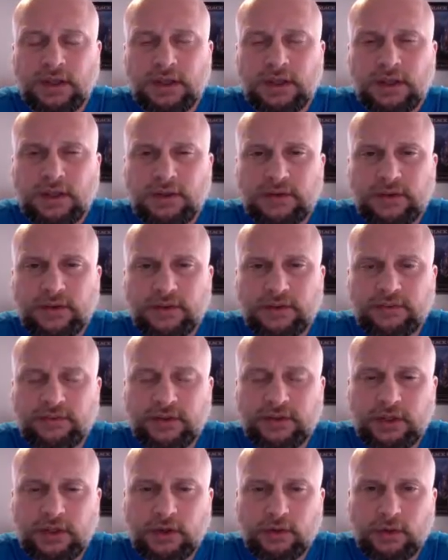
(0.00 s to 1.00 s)
In this
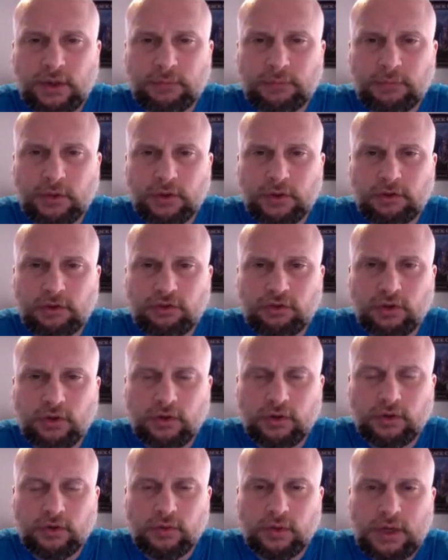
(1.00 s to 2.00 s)
video I'm going to show
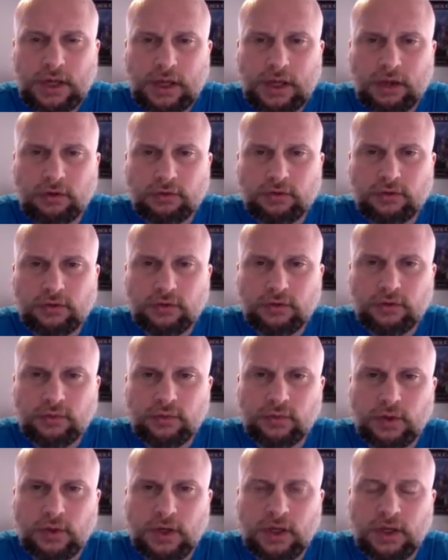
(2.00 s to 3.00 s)
you how
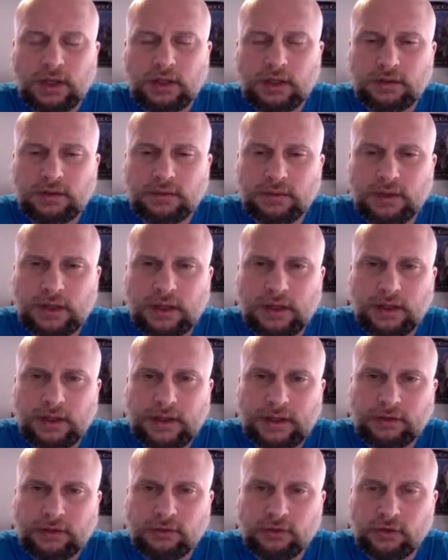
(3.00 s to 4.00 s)
to
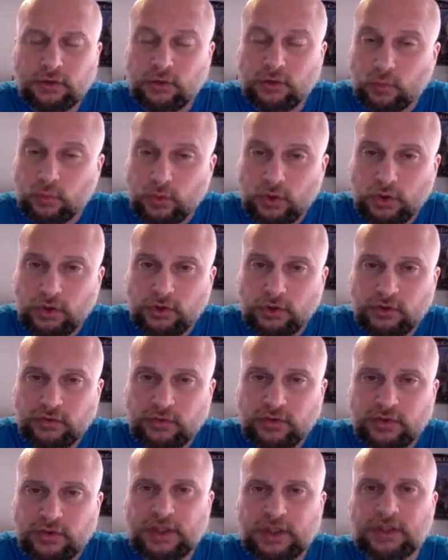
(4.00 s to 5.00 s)
enter the words of
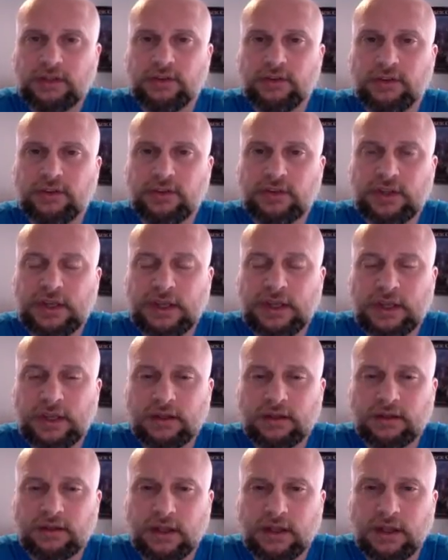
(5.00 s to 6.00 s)
a sentence
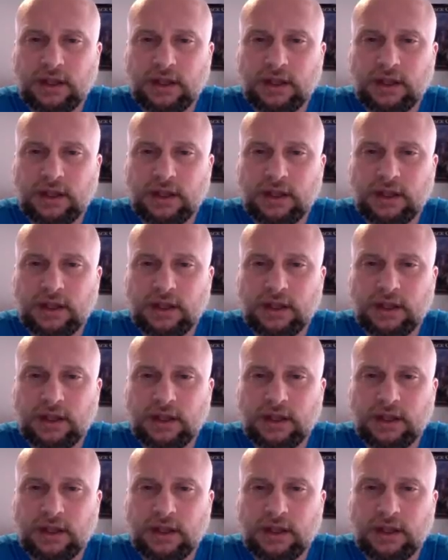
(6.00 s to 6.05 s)
and